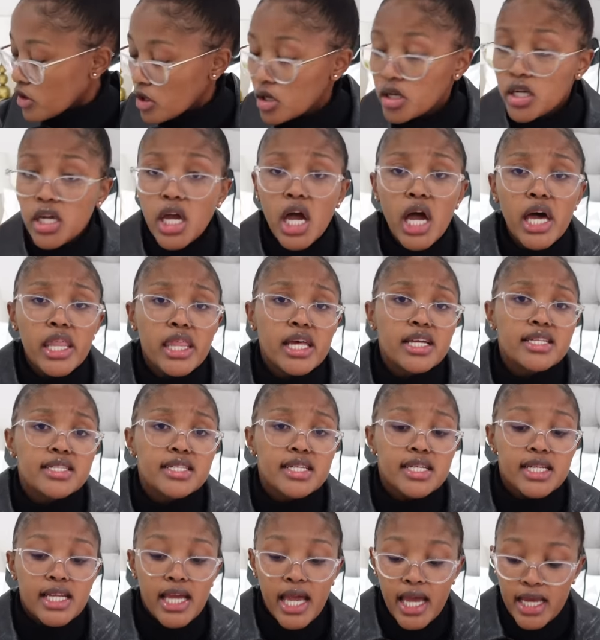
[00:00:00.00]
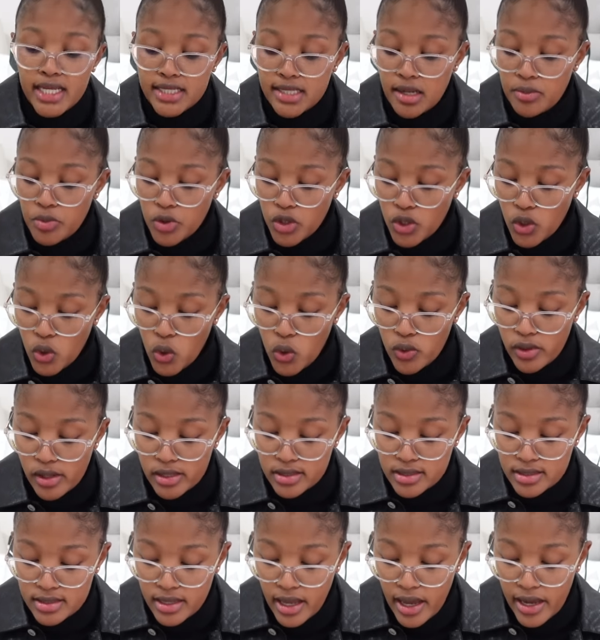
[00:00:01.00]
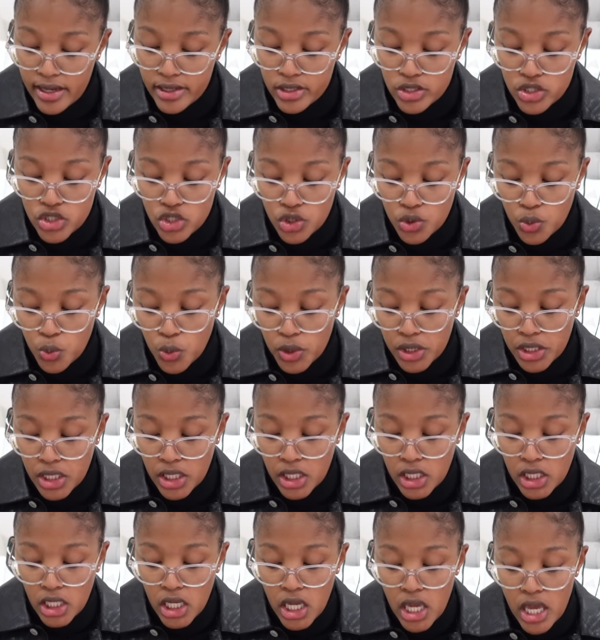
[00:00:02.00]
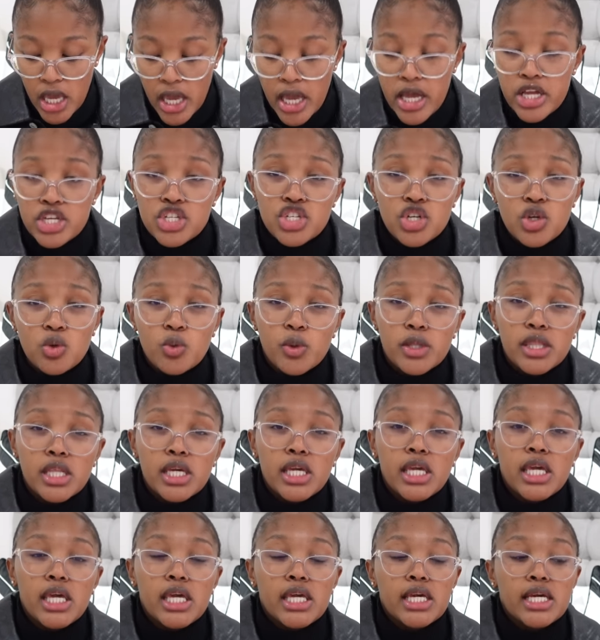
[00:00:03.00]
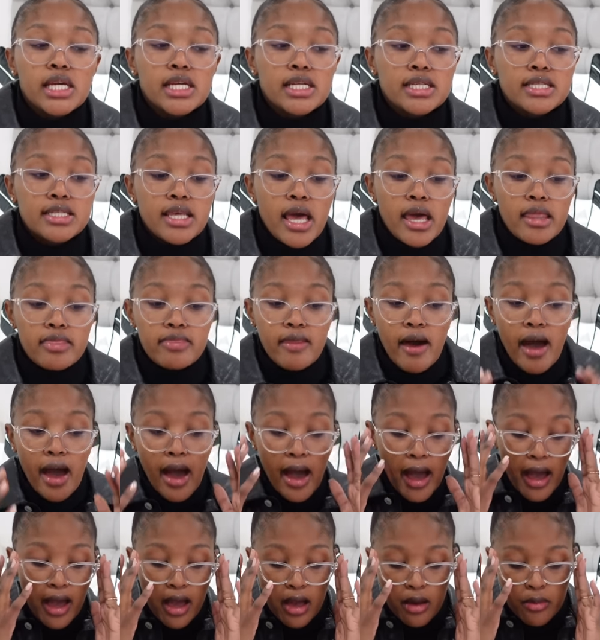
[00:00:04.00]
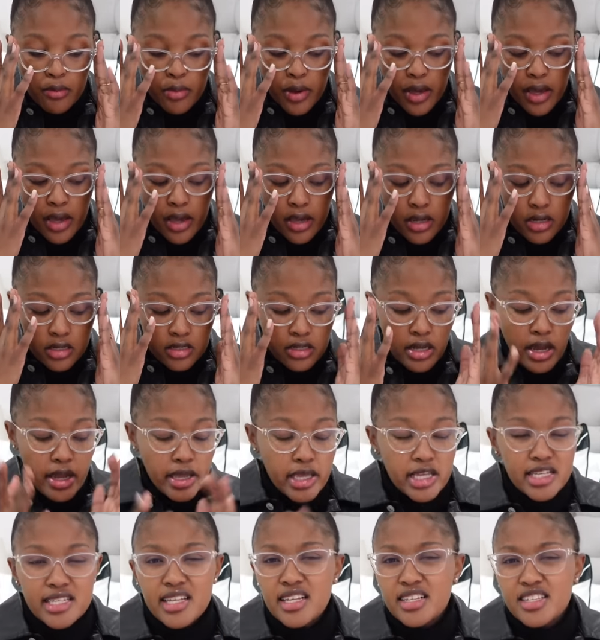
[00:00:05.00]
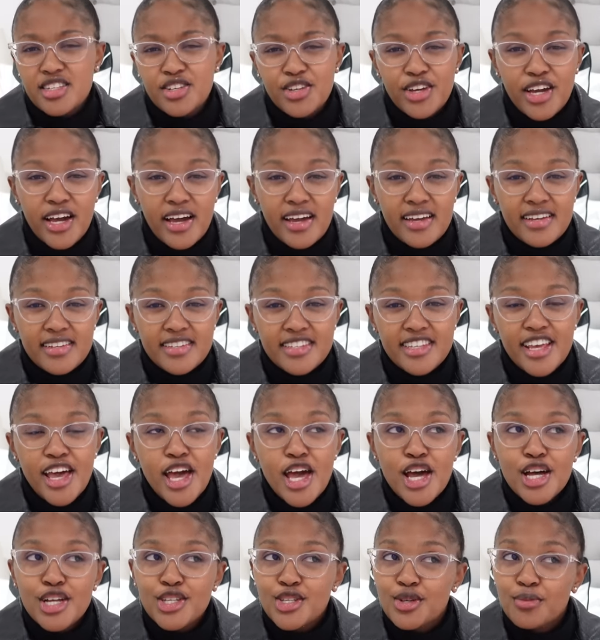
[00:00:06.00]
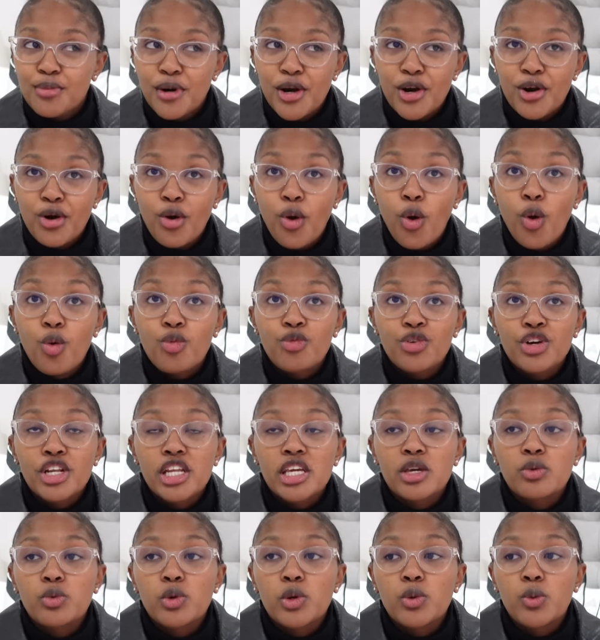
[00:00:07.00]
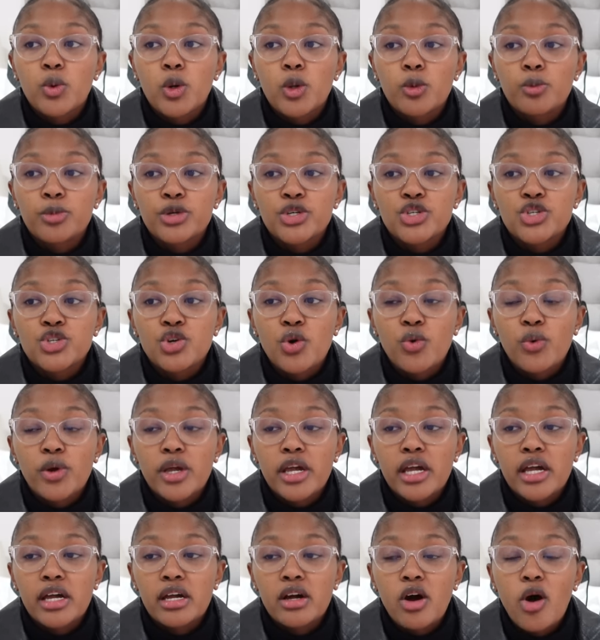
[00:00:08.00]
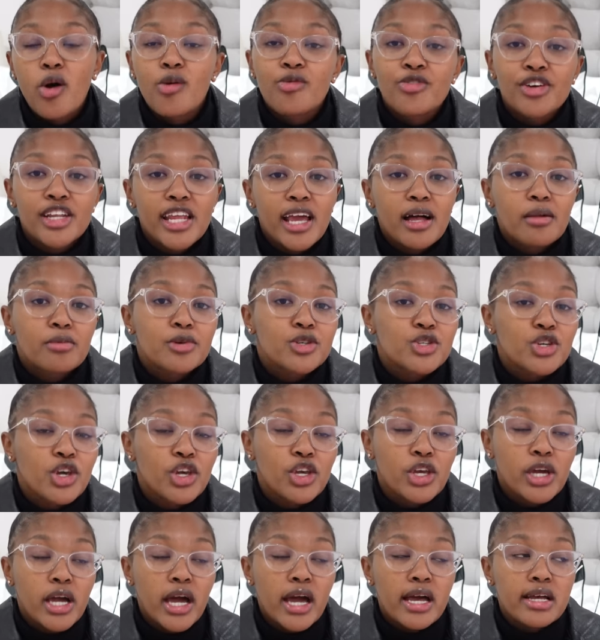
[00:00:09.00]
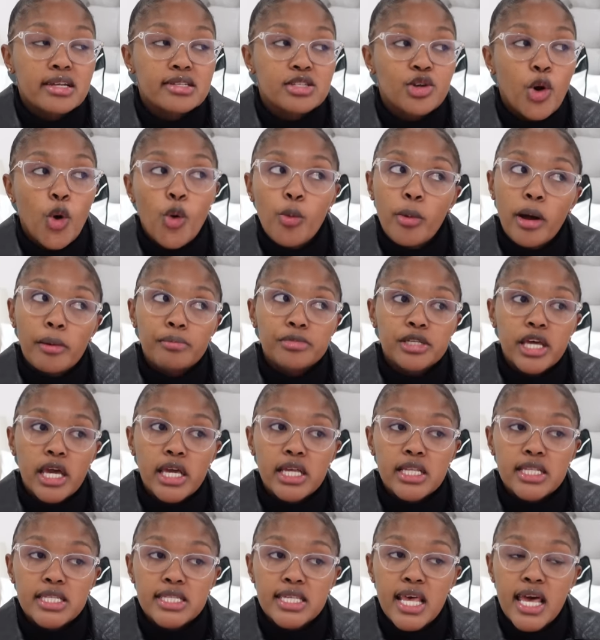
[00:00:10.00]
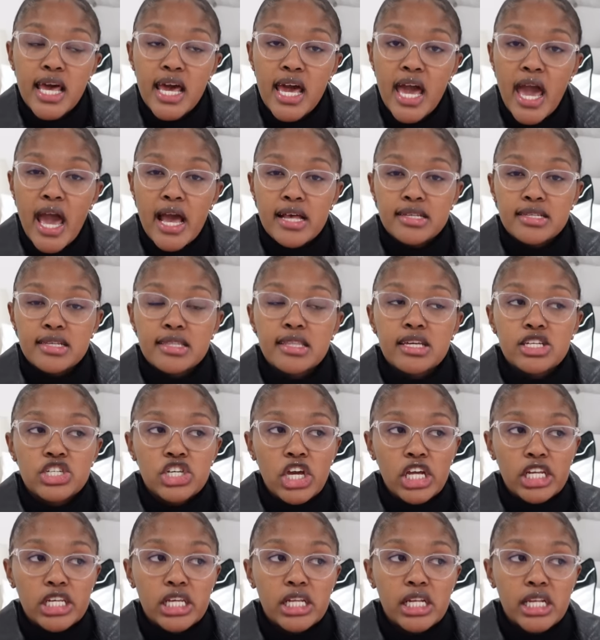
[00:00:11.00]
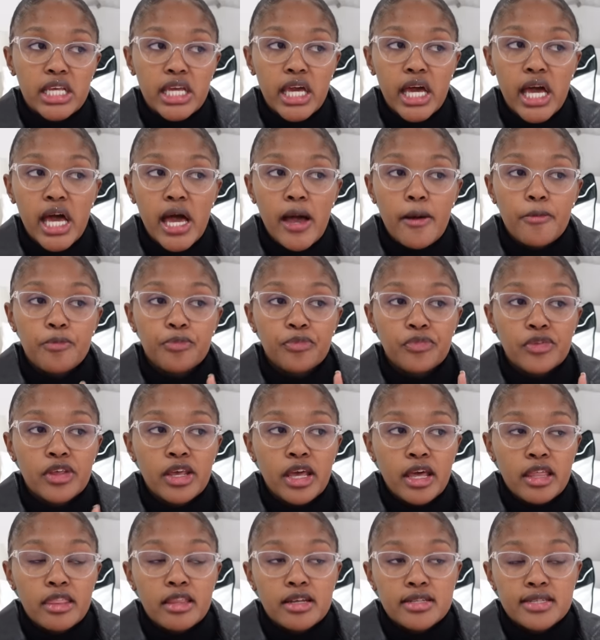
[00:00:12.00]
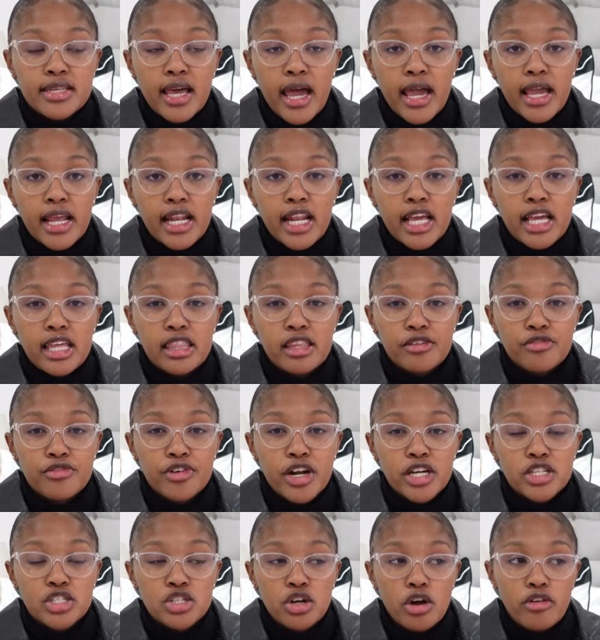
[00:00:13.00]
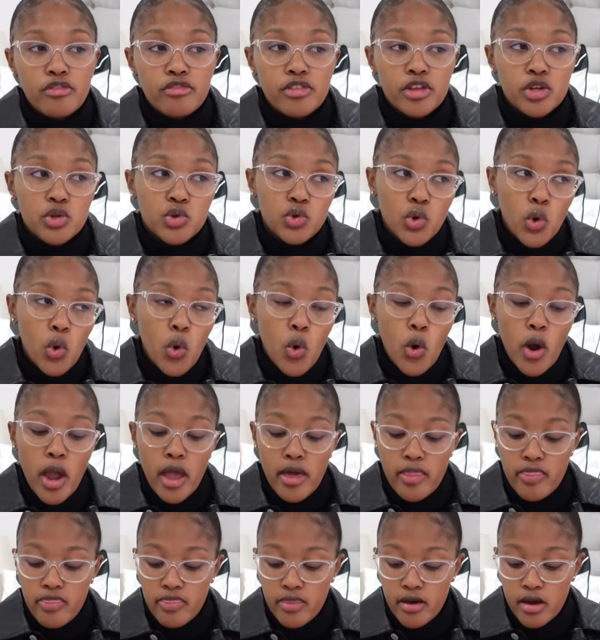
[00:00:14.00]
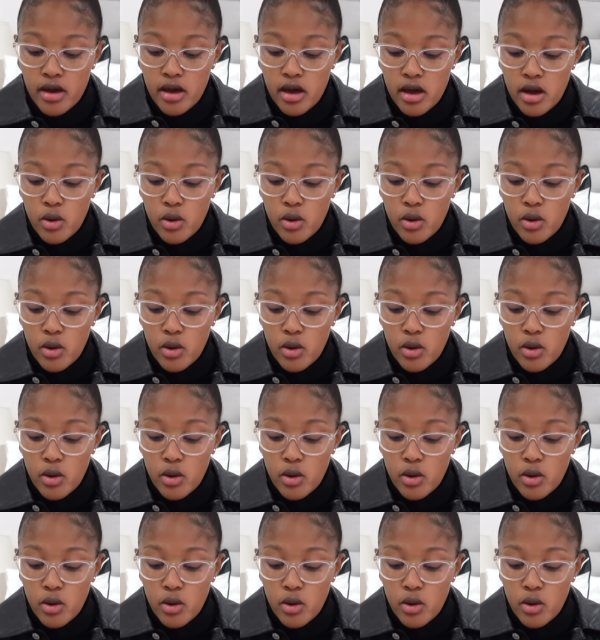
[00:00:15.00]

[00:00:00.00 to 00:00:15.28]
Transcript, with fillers: so yeah that's it guys i'm gonna go that side chill with the chill with the kids and the hub and i guess i'll see you guys tomorrow hopefully we will be showing hopefully i'll be showing you guys home updates as in the chandelier the tiling in the front of the door and the